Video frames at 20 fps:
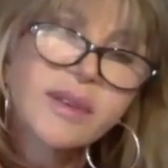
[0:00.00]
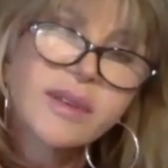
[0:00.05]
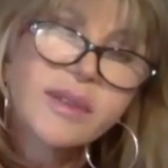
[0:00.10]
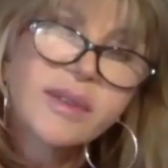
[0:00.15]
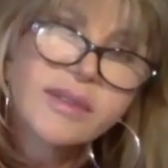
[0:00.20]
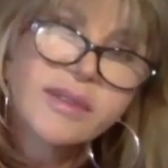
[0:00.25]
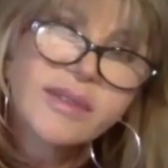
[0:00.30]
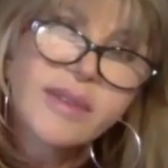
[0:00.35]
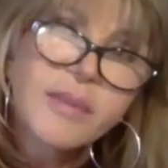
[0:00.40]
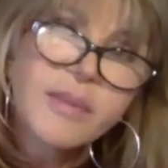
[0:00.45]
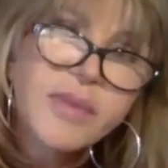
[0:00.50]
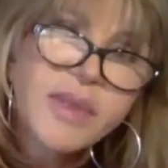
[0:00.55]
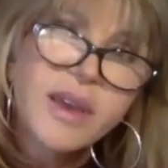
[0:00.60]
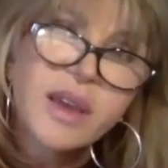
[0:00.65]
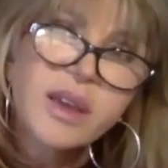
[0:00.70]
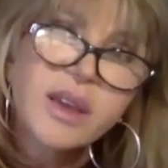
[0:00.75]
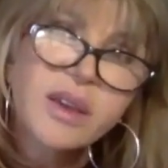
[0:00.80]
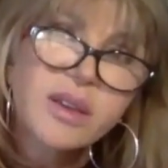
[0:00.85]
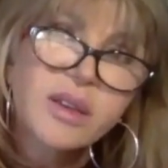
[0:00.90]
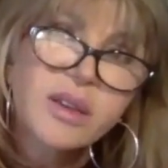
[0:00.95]

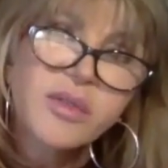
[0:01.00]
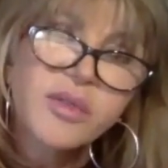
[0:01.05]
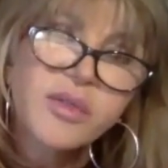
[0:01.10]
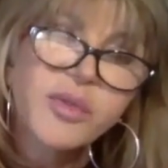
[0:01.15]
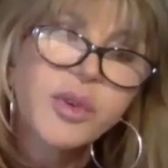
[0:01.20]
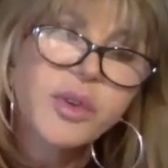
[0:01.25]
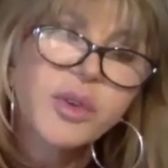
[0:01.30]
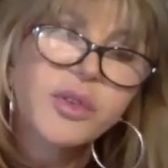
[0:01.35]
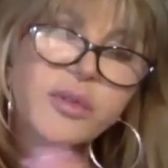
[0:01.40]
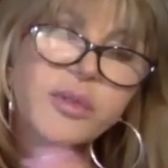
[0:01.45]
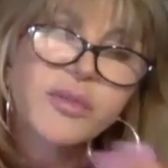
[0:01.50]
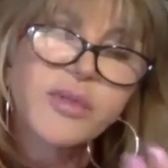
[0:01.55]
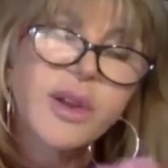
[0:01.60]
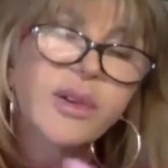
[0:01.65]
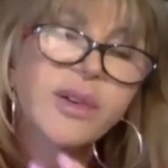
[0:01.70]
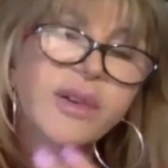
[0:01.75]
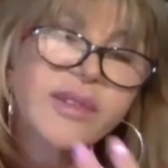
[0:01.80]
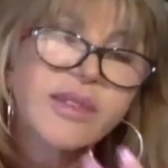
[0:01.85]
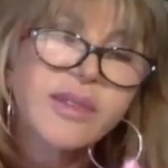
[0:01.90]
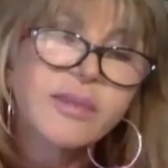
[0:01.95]
something for
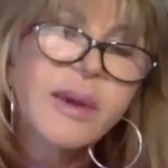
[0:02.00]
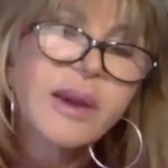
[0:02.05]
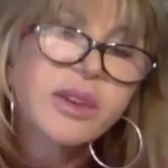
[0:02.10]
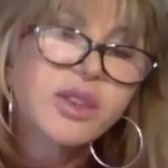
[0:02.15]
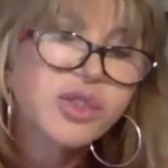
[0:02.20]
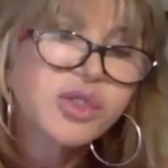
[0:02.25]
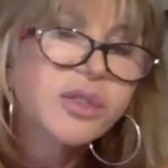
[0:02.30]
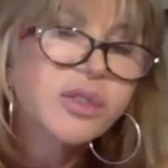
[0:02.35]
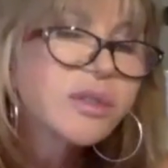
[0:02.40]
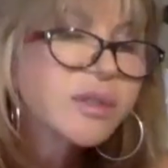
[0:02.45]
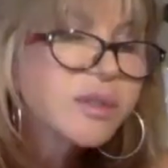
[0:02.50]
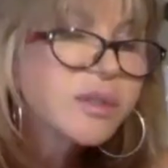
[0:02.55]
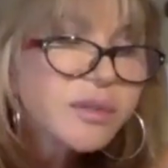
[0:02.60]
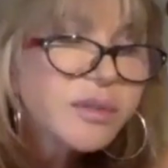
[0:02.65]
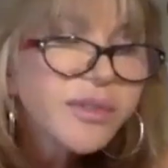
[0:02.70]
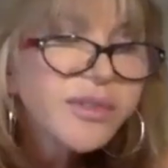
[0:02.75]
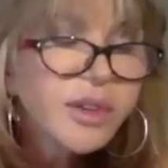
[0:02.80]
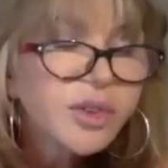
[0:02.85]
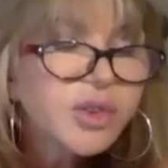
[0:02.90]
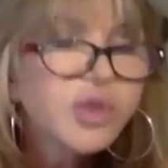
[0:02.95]
very special
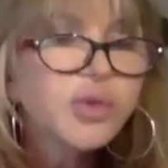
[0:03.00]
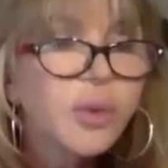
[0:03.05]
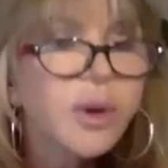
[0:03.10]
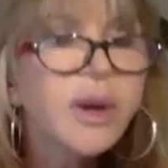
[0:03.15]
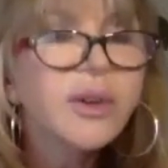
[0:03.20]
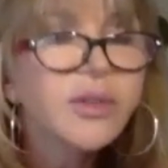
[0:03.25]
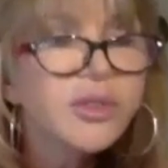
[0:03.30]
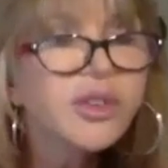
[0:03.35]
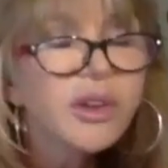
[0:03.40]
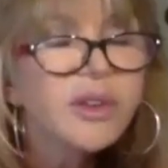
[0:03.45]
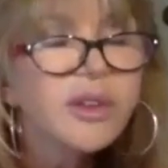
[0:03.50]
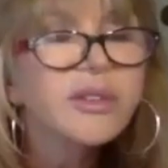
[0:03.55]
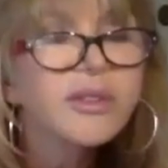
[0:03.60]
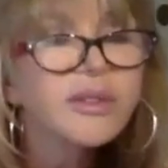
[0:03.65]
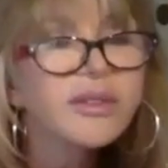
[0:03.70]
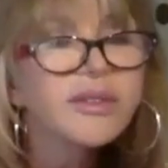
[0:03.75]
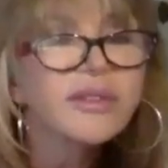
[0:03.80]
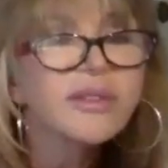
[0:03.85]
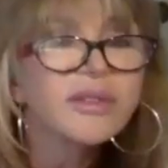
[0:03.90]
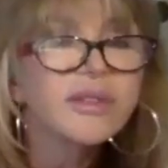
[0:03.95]

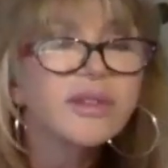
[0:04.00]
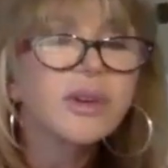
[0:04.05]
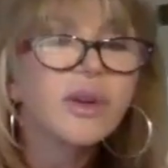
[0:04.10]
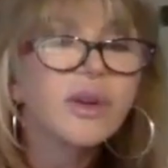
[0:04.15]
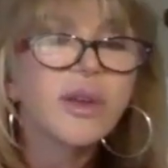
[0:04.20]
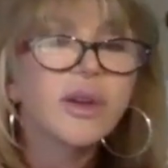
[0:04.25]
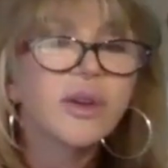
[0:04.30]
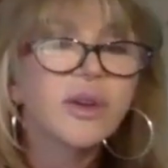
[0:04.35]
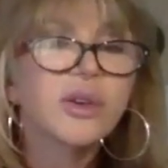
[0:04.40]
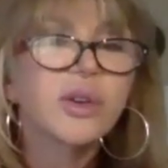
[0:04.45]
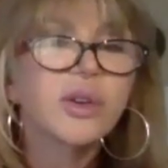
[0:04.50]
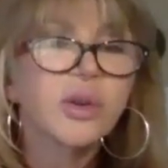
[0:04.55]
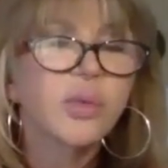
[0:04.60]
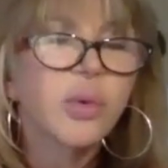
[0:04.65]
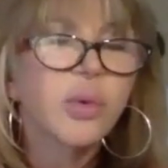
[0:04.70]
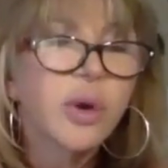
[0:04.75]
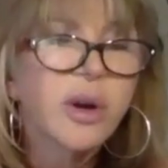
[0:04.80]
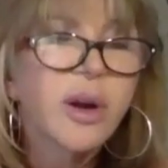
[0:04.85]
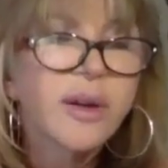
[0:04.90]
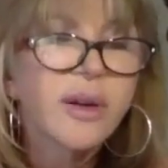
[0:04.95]
situations, that you're going to
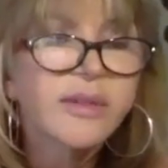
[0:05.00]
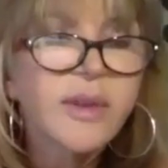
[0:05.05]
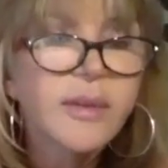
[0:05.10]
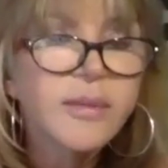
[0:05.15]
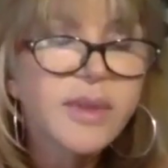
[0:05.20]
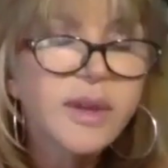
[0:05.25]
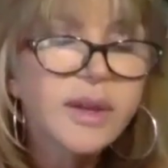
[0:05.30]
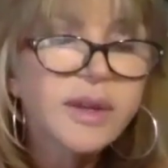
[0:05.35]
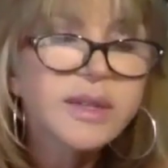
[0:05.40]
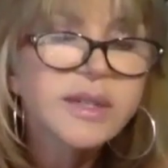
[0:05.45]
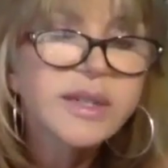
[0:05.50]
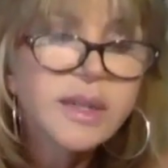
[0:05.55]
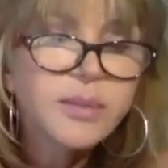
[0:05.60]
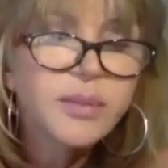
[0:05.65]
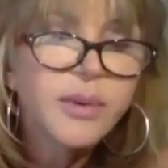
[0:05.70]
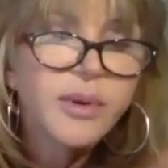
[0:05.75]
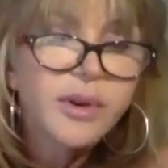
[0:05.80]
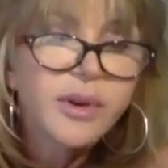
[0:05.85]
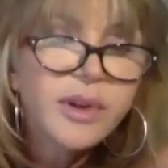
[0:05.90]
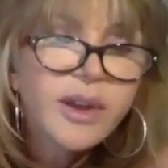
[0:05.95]
work on something
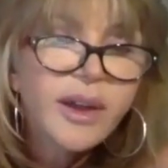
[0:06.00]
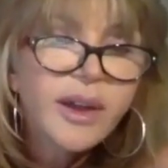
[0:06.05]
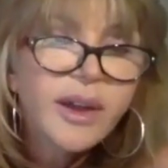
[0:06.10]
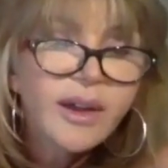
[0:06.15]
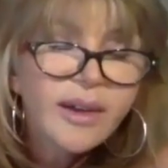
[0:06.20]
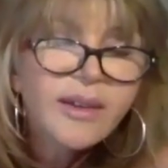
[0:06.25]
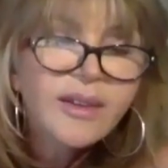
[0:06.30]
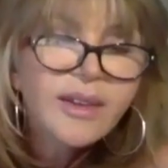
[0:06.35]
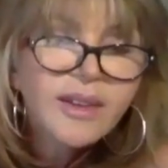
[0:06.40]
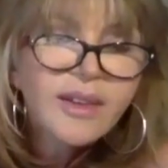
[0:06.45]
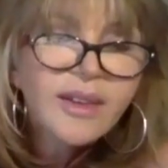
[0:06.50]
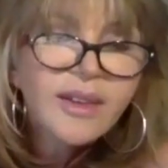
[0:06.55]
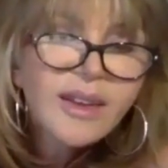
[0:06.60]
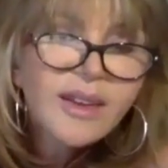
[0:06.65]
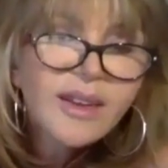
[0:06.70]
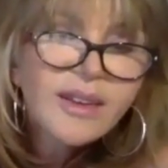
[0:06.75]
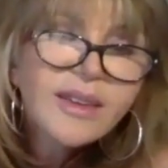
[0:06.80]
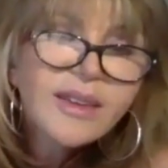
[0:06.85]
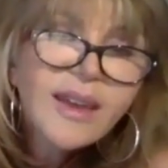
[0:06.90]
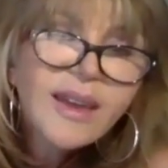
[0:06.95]
deeper.
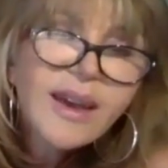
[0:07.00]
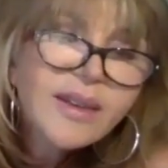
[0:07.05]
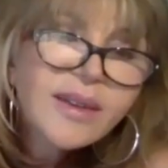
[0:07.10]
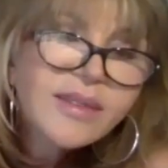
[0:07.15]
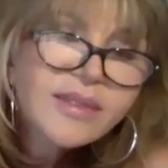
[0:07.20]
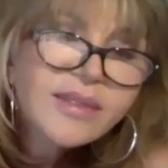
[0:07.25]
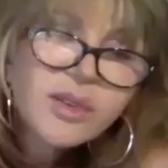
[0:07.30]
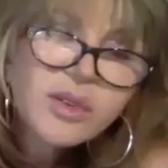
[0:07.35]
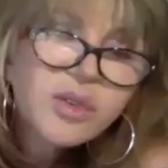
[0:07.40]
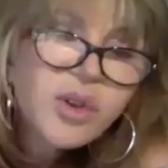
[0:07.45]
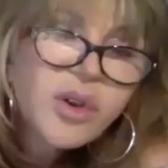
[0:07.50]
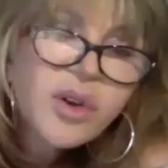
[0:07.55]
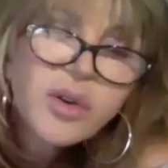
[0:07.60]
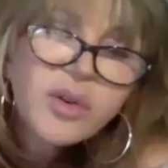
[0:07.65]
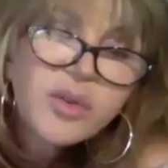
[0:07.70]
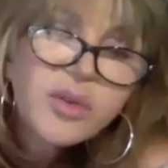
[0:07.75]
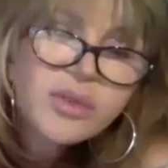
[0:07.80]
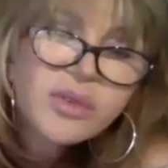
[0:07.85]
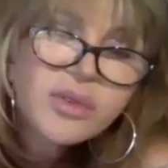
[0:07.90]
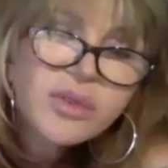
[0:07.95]
Yeah. So
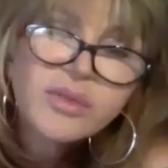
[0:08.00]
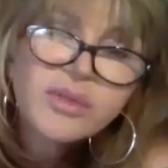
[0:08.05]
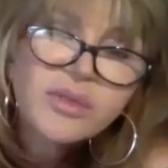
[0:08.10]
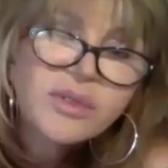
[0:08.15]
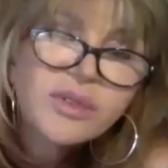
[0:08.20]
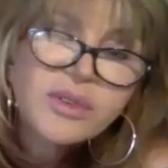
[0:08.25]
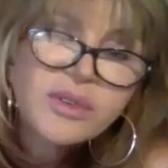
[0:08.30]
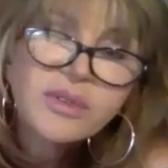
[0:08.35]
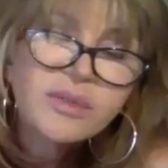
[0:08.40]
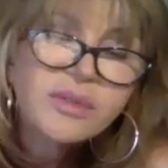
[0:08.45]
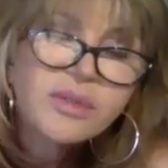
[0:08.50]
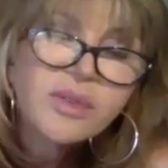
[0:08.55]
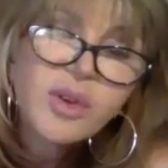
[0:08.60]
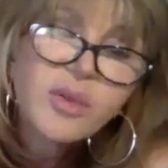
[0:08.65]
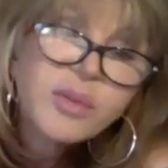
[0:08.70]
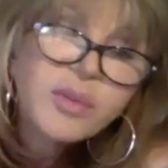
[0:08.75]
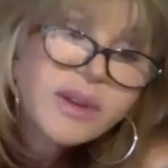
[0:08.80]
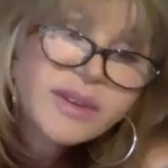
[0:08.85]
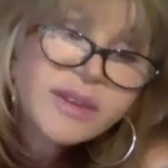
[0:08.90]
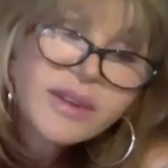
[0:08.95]
no,
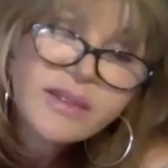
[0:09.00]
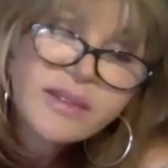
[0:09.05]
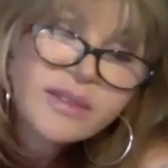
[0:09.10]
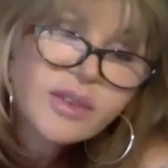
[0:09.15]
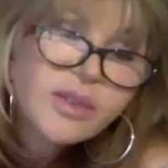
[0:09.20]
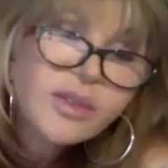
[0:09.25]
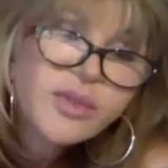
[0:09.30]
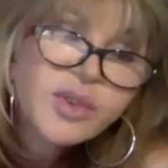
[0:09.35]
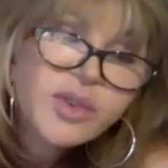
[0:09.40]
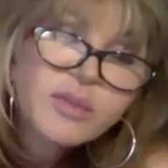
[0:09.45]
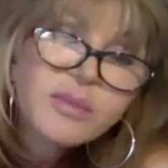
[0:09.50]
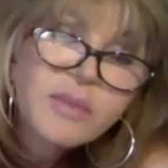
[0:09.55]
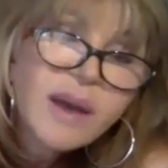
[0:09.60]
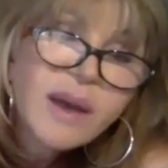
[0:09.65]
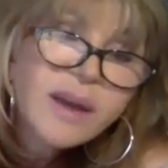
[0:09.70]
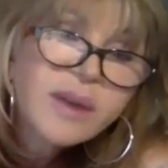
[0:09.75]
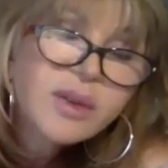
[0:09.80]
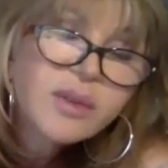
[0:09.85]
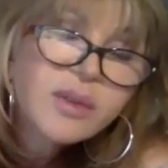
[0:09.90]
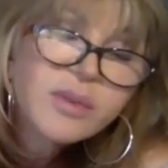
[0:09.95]
nobody takes over your
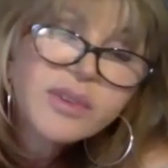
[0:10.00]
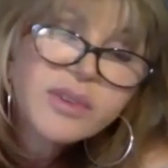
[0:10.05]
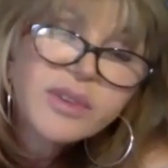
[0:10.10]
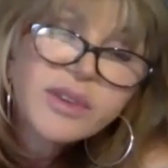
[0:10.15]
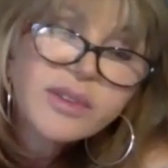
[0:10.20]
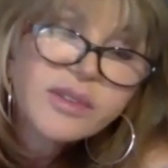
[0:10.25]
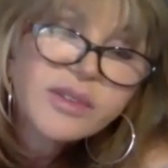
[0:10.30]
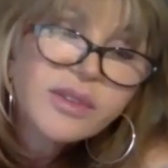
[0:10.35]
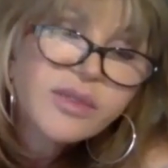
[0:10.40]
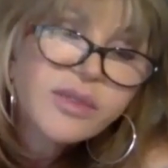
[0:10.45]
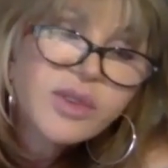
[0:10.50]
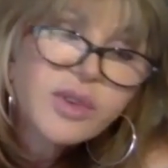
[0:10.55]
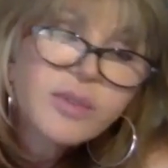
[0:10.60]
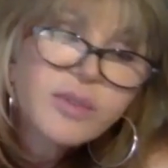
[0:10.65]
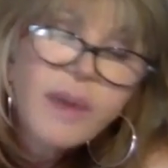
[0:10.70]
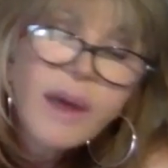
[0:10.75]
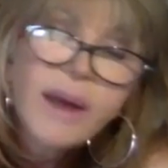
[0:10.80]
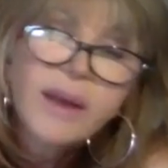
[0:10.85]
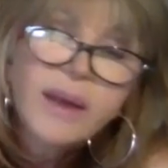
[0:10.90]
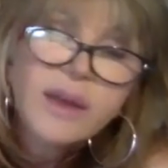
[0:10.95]
mind. Nobody takes over your
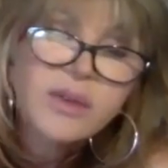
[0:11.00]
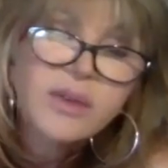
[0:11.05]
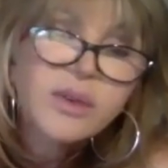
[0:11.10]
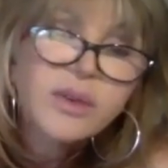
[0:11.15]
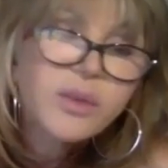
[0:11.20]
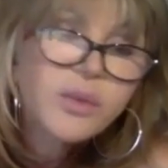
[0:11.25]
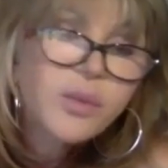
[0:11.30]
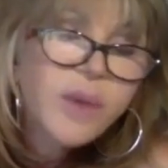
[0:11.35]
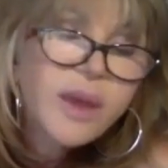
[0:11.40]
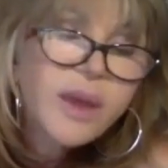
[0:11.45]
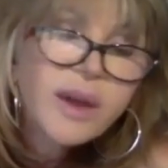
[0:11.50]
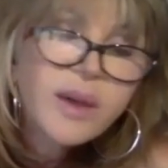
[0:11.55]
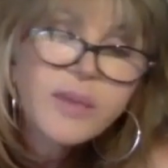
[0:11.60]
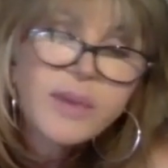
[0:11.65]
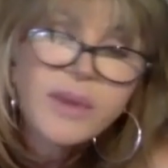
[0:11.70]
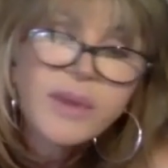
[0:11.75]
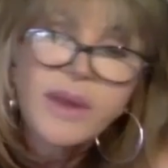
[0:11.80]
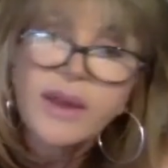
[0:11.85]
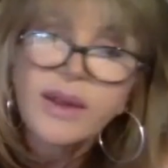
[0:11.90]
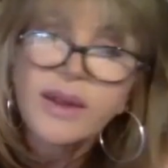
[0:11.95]
body. You can wake up
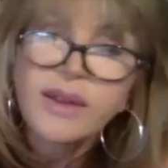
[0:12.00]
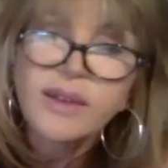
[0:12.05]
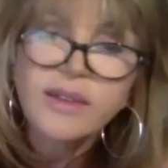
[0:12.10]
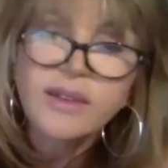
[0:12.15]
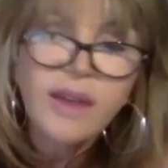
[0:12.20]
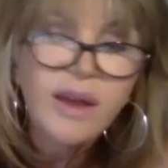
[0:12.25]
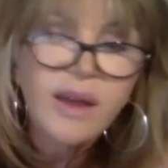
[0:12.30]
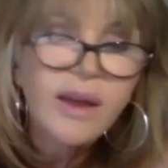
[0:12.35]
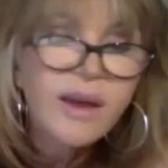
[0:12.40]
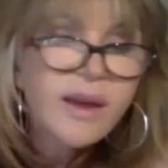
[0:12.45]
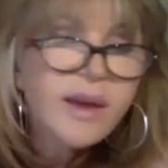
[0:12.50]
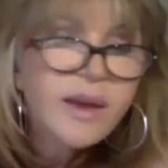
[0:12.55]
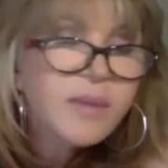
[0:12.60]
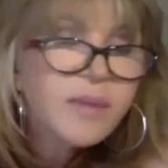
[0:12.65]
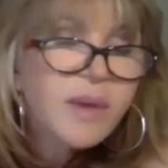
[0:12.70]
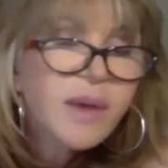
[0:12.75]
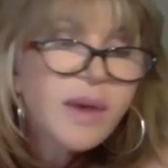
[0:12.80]
at any time.